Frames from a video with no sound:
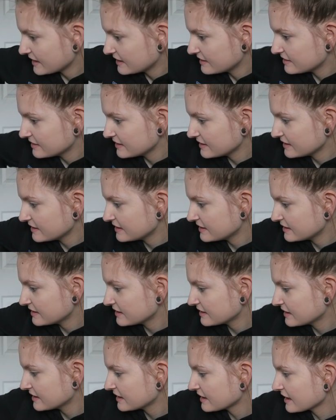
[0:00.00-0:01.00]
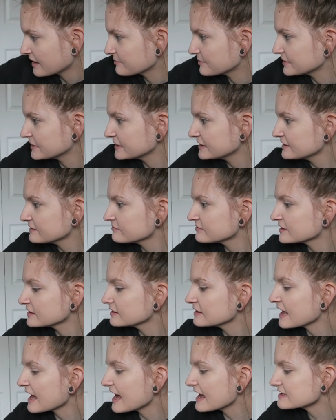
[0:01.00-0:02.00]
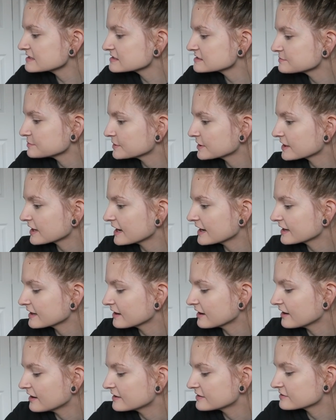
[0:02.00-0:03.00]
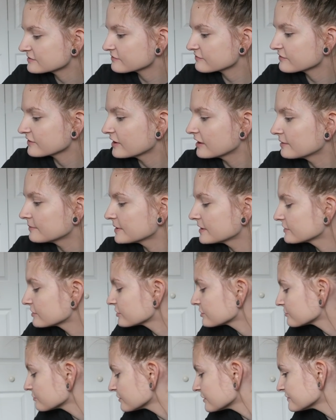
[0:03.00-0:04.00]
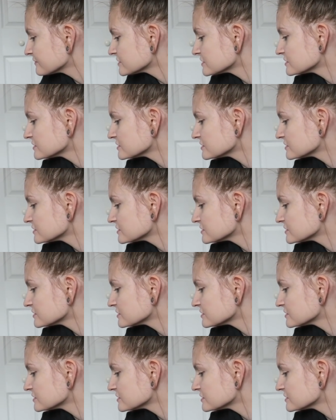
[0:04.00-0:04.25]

And then I believe the last book I got from a thrift